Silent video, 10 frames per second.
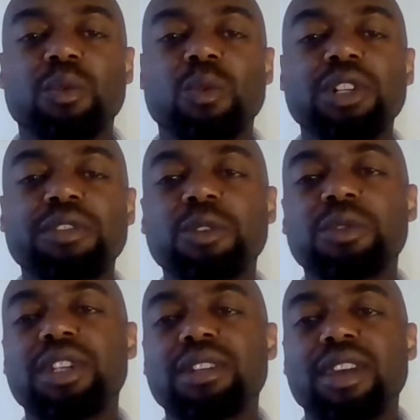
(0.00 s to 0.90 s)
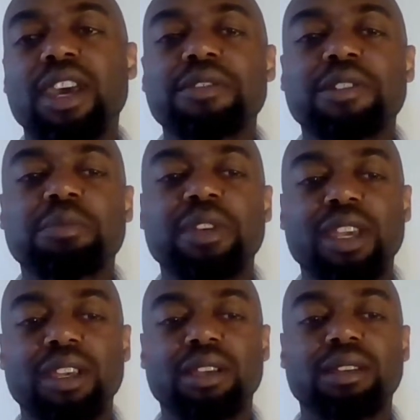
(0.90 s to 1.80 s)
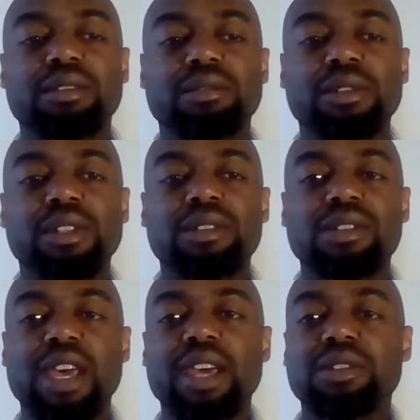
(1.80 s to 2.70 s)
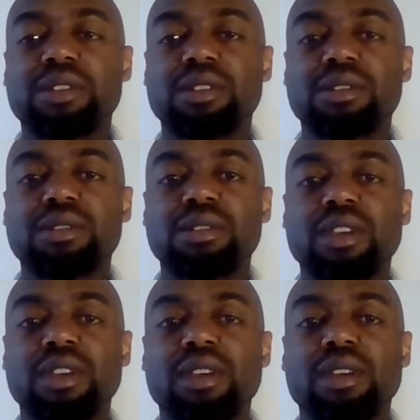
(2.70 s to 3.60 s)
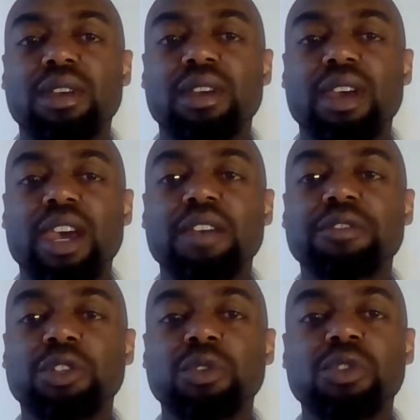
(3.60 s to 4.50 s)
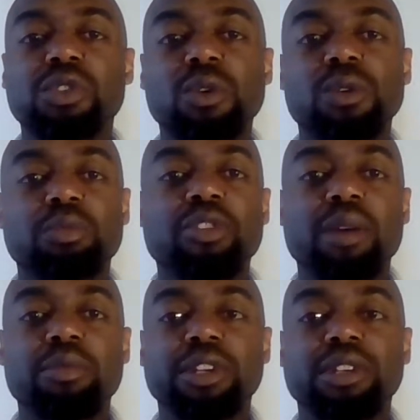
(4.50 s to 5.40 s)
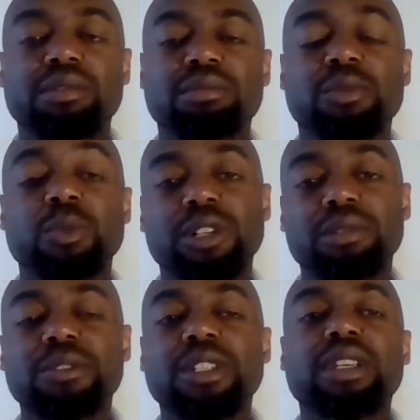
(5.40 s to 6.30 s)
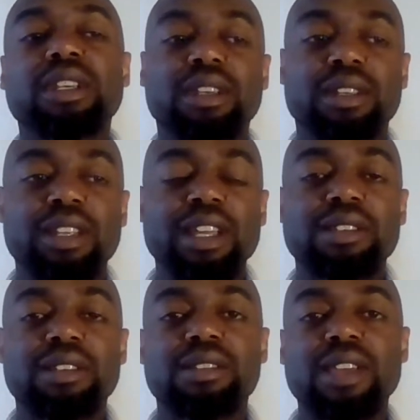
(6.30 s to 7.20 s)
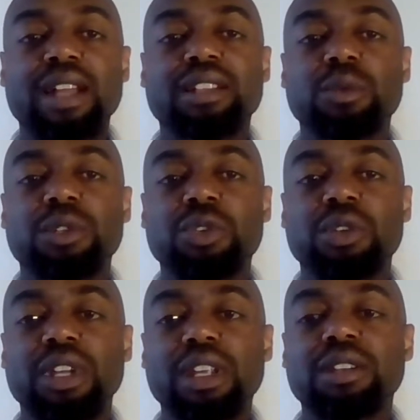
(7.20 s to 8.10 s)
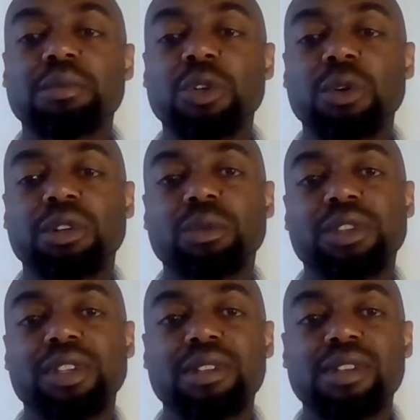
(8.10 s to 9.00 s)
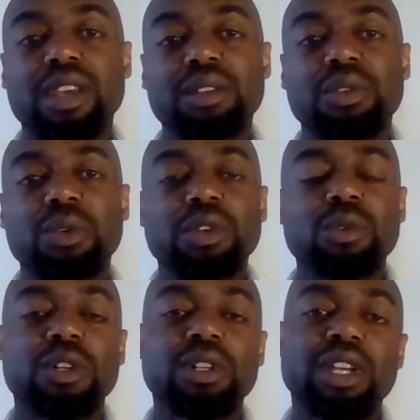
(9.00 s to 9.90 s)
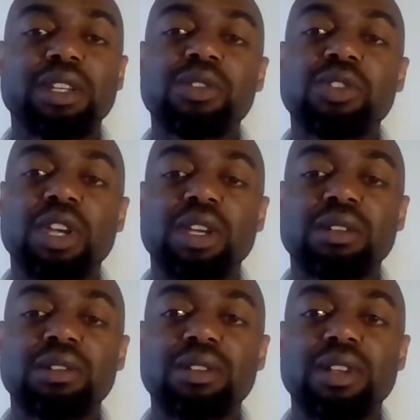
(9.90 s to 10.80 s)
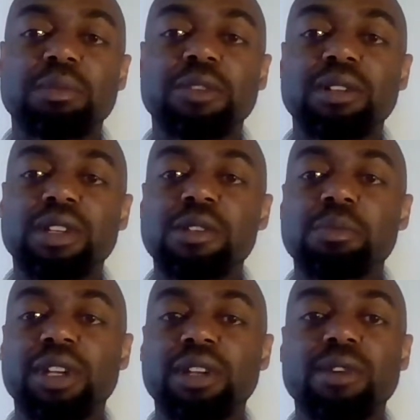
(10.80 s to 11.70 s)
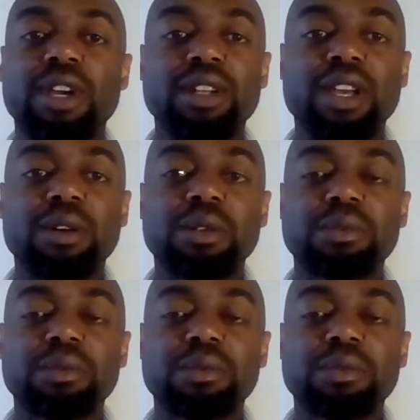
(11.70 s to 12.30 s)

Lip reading: What if you didn't have to pay taxes after you sold property? Well, that's exactly what you can end up doing with the 1031 exchange that I'm going to explain right now.